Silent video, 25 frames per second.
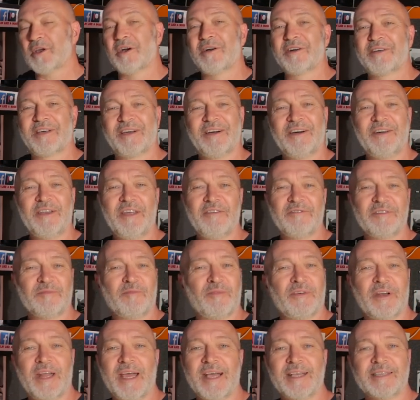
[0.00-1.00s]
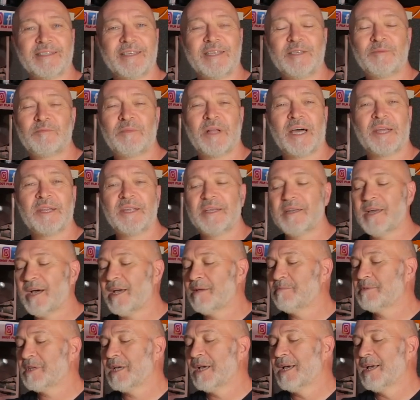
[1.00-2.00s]
I can't ever pronounce these bloody
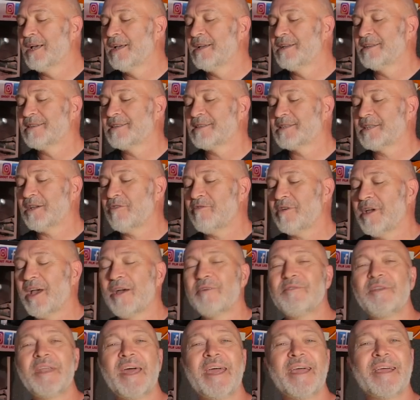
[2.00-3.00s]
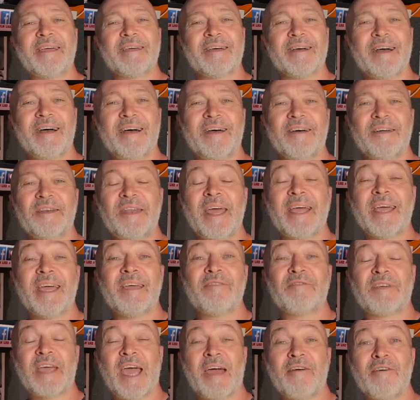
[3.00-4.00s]
names, Syrio neg, uh,
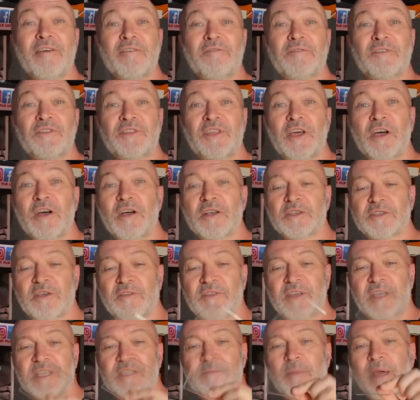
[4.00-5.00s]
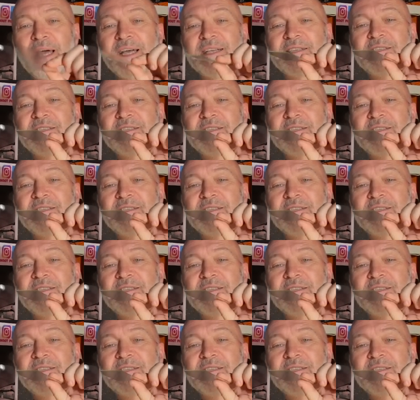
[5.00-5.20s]
negative carrier for Durst. I think it's about a